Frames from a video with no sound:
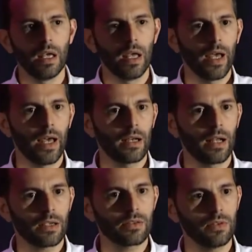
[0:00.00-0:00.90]
And
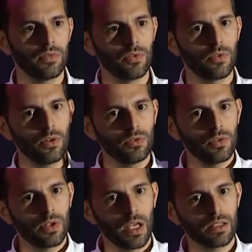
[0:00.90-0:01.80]
actually, if you go to
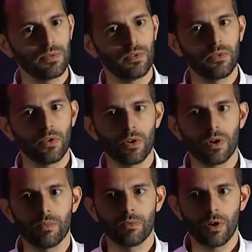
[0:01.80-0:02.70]
the expo
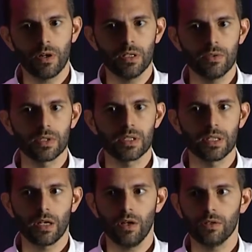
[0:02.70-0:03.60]
floor, probably you will see
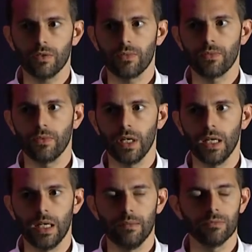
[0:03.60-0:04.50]
a lot of
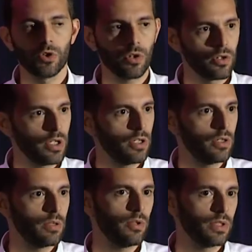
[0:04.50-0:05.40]
um, talk going
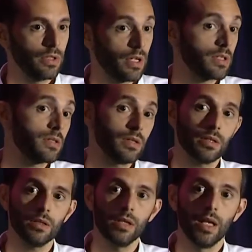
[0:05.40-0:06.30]
on about
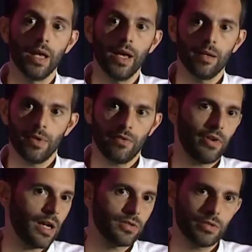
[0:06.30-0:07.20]
industrial and
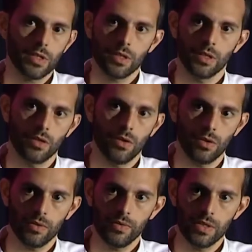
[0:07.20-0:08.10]
manufacturing and
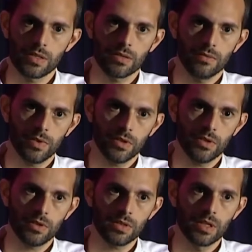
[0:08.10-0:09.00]
all of these
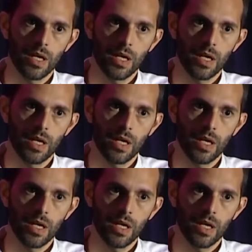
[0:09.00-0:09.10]
verticals.